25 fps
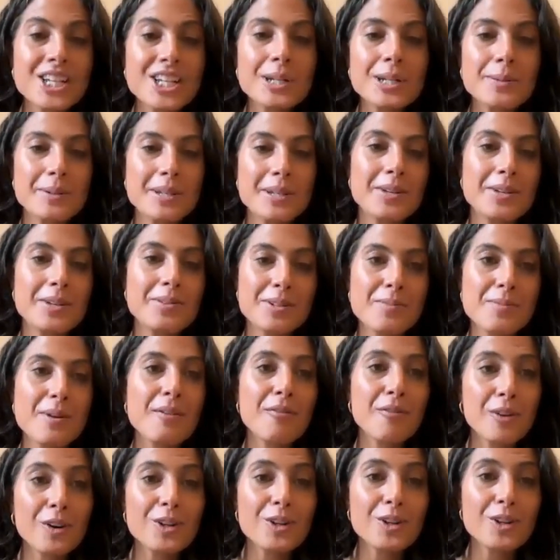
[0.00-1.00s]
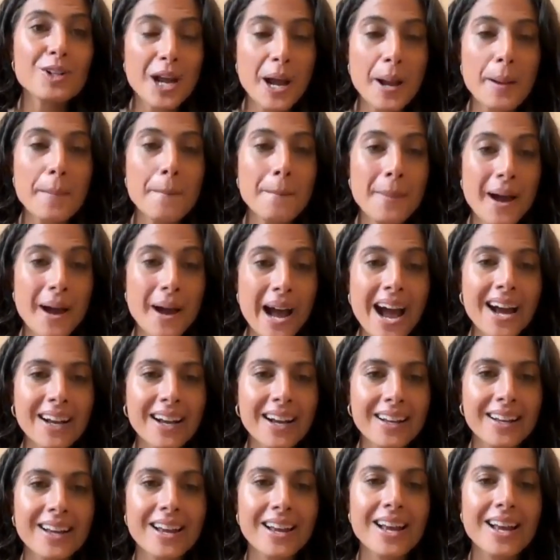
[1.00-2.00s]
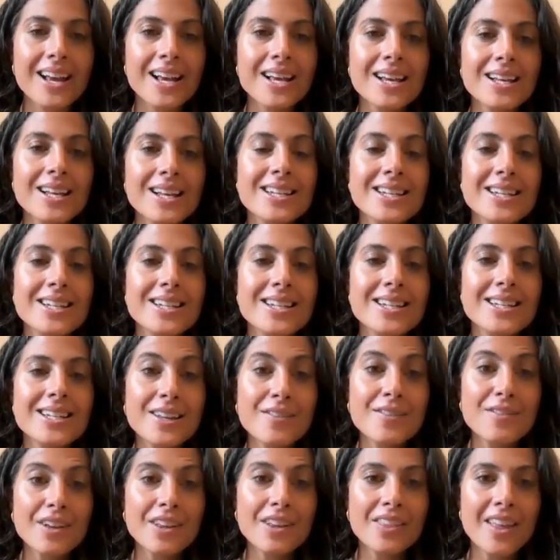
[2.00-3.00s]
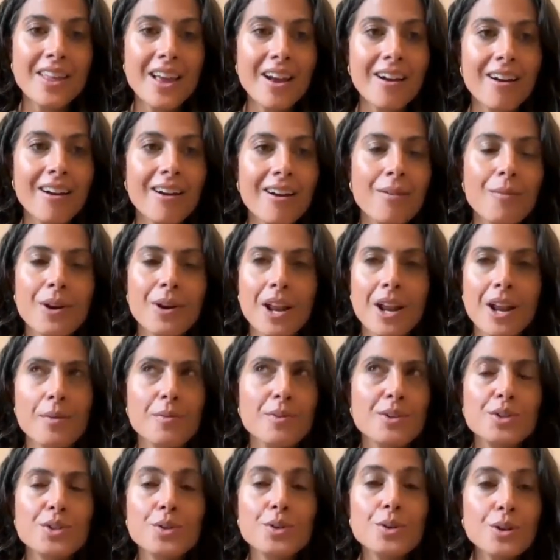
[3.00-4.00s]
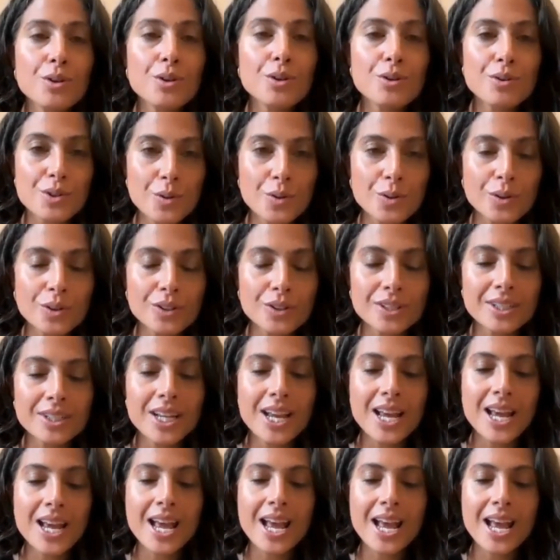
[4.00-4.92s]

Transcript: to Egypt, and it was my first time back since leaving there when I was 2 years old.